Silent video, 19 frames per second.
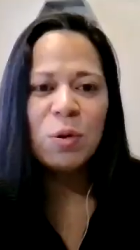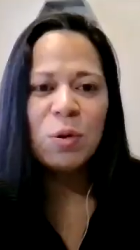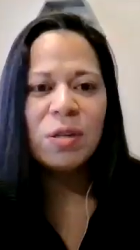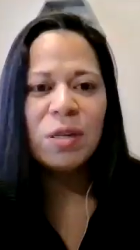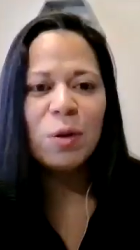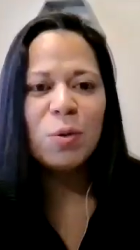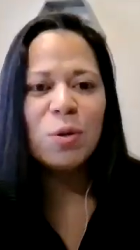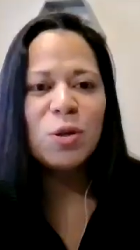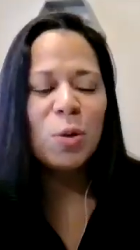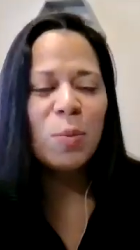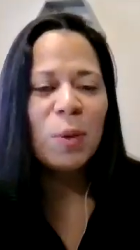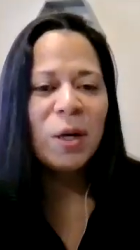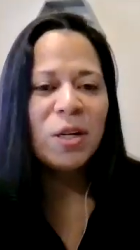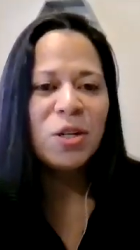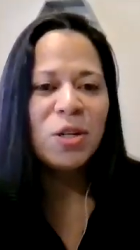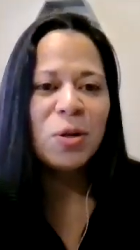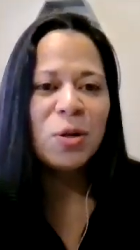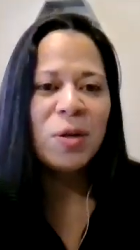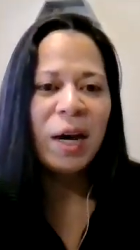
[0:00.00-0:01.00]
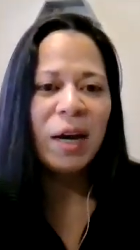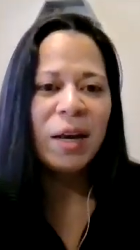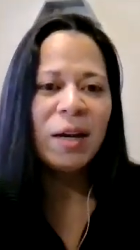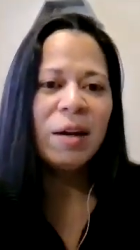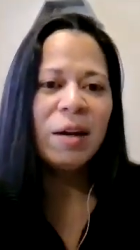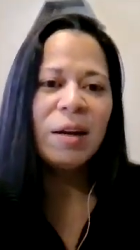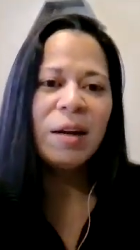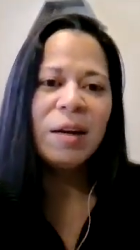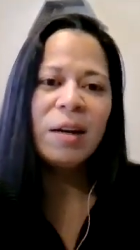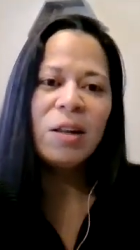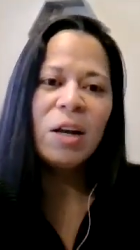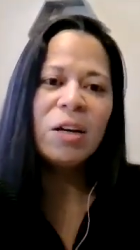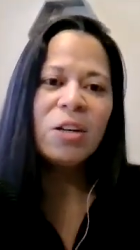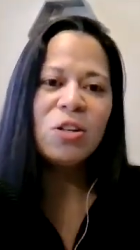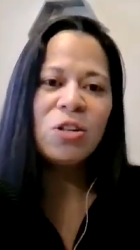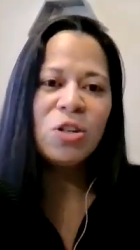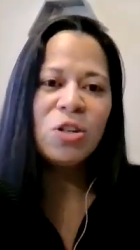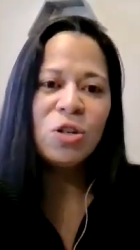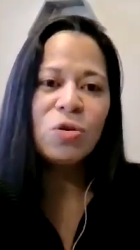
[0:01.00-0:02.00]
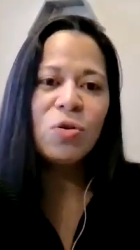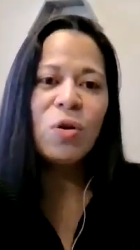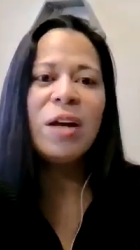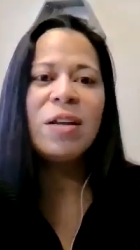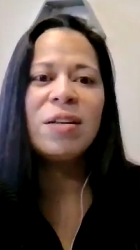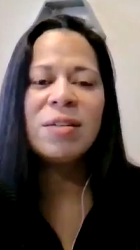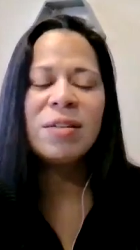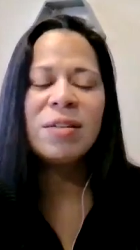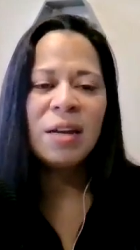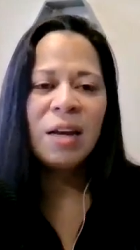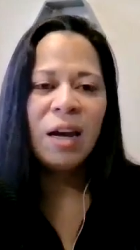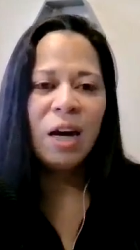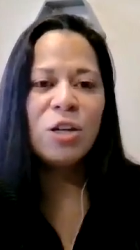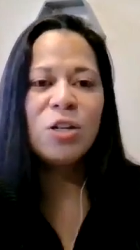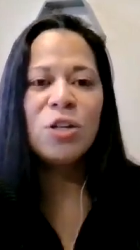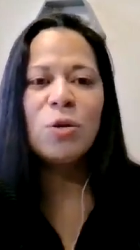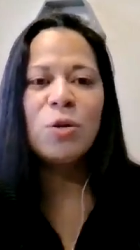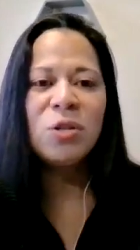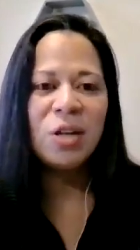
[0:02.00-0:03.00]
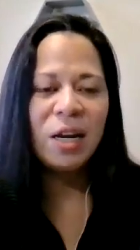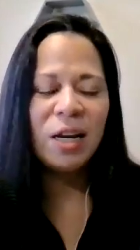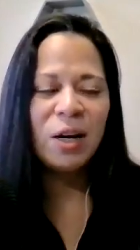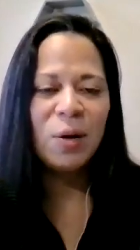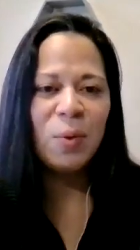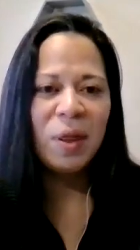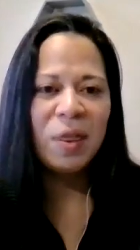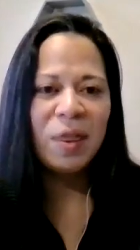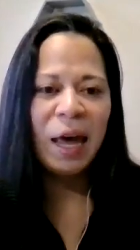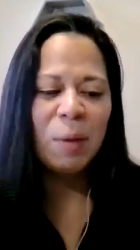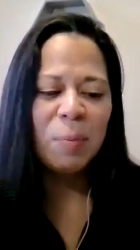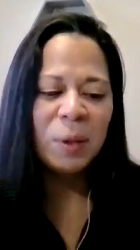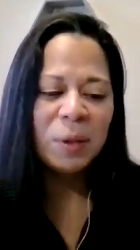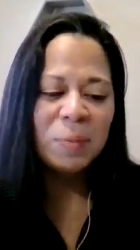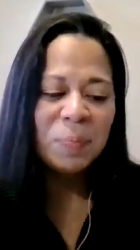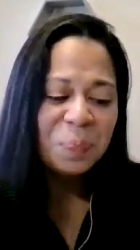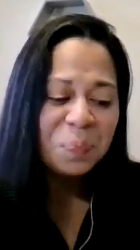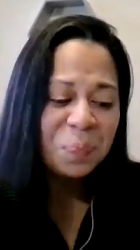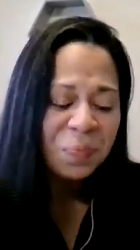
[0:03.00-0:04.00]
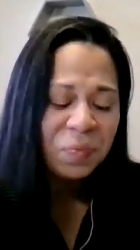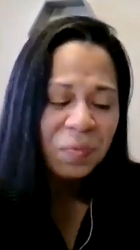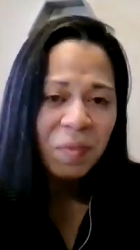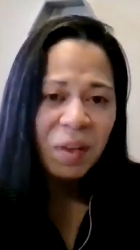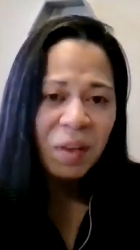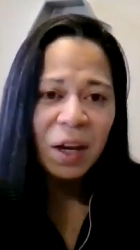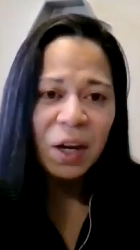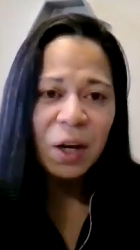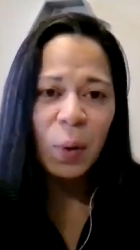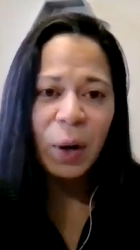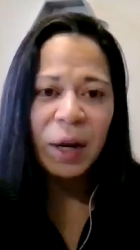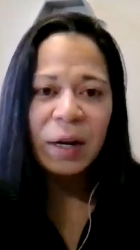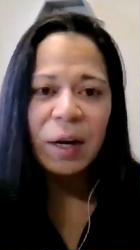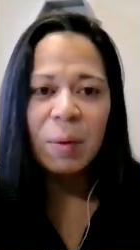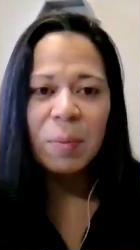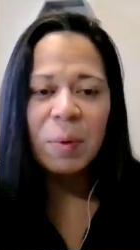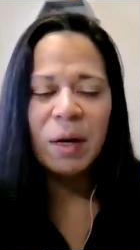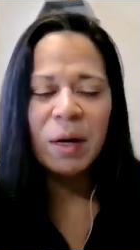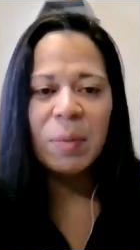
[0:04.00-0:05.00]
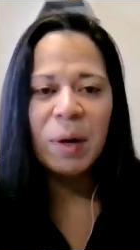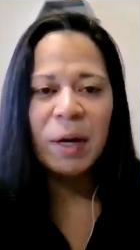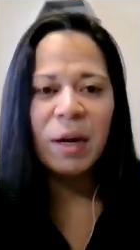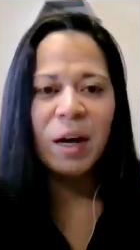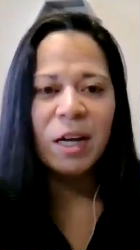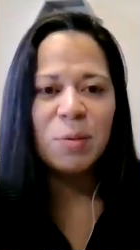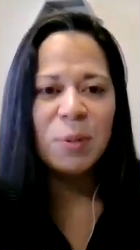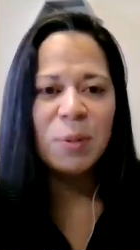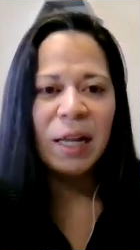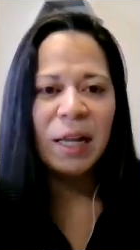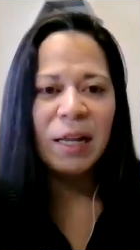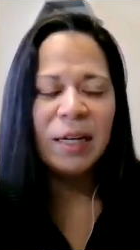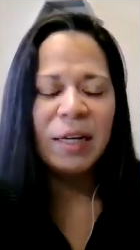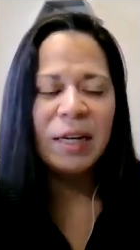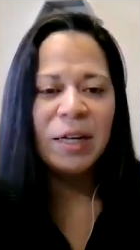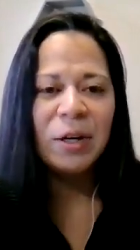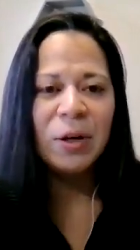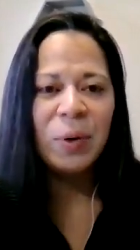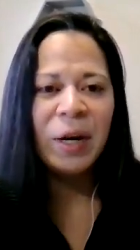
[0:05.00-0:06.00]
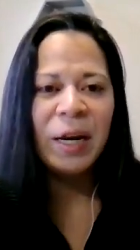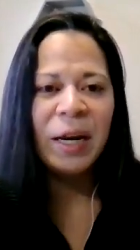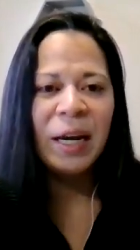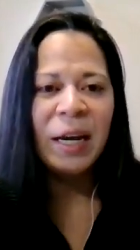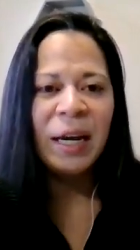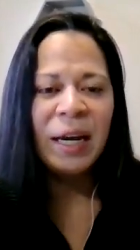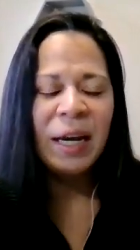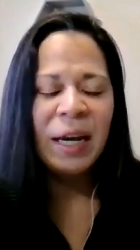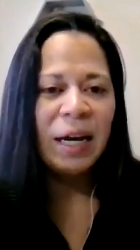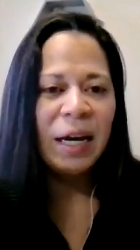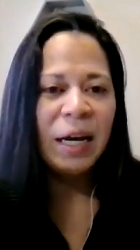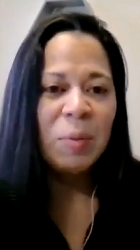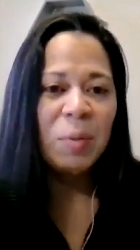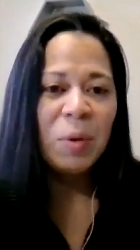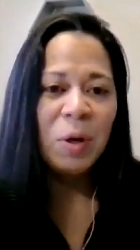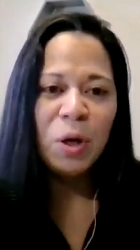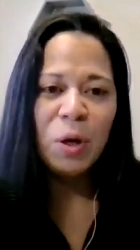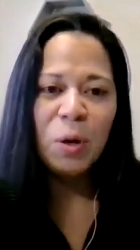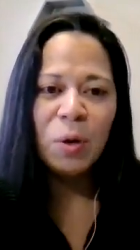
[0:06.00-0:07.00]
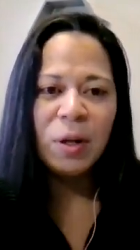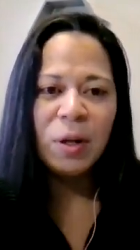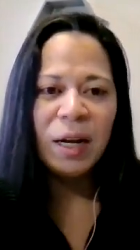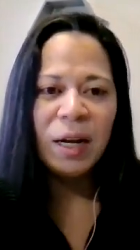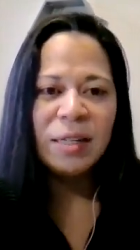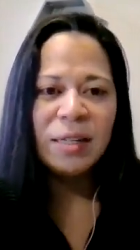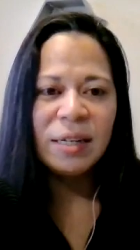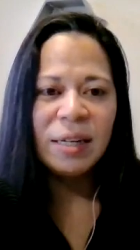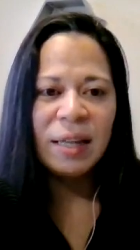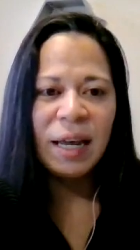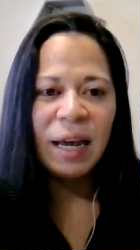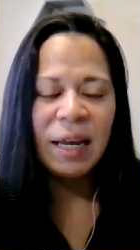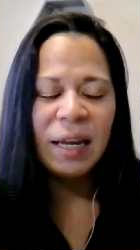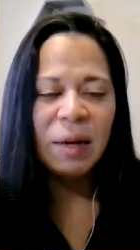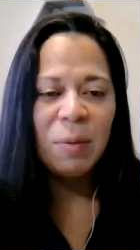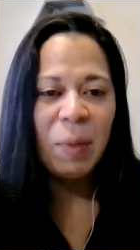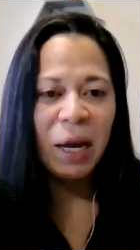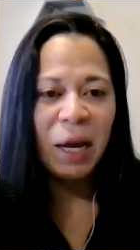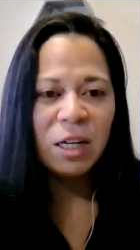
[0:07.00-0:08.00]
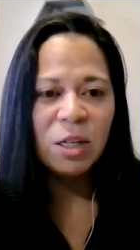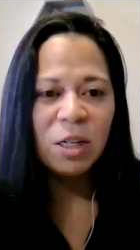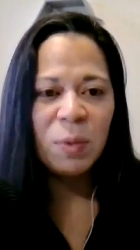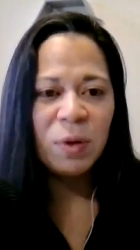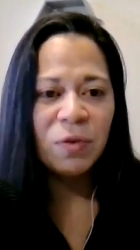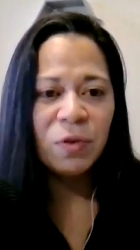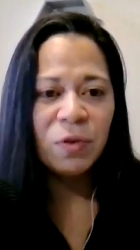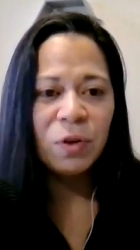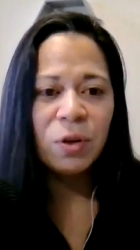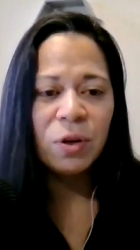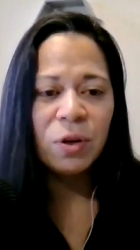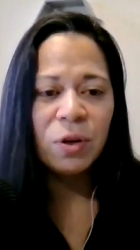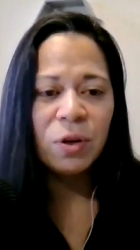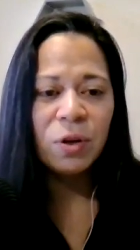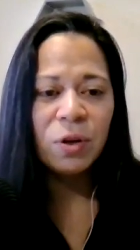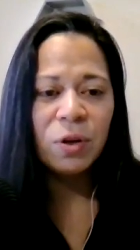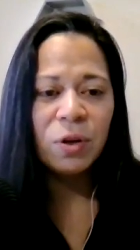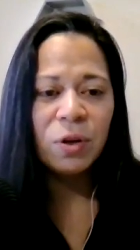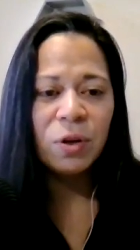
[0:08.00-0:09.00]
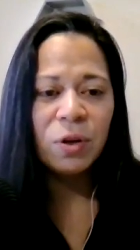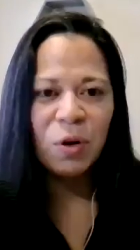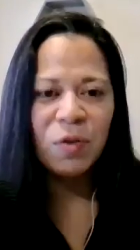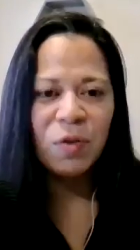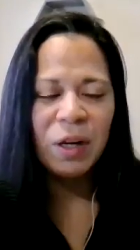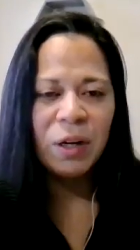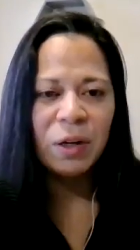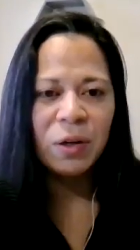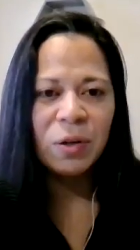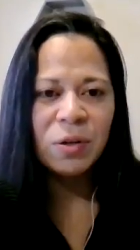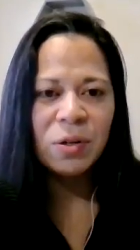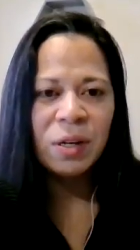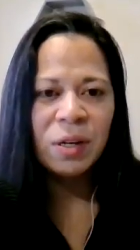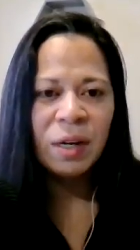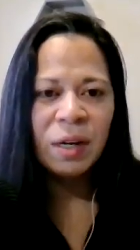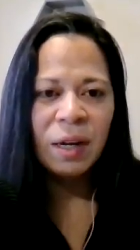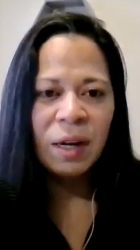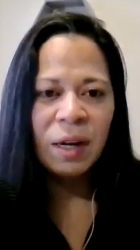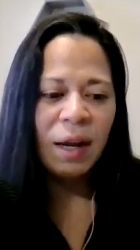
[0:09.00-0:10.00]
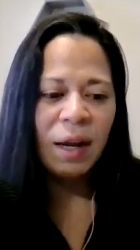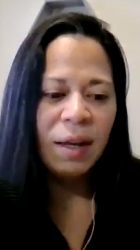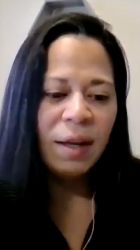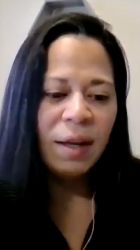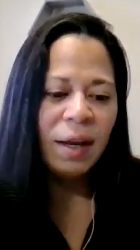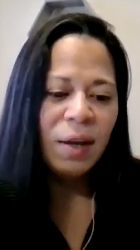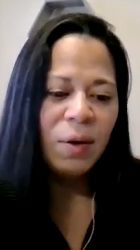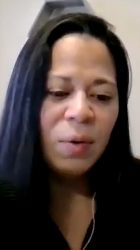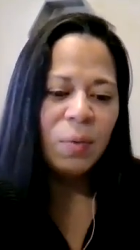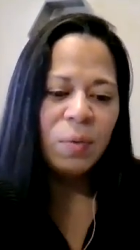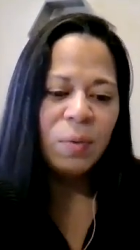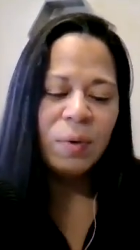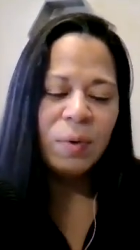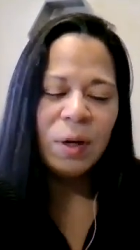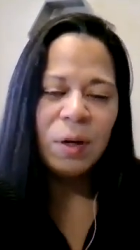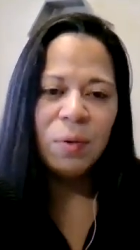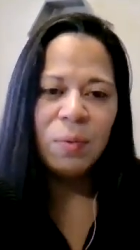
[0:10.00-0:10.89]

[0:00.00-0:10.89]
was so much to that, and a lot of stress associated with that. But I ended up getting my hospitality degree, utilizing that in management for a good number of years. And then,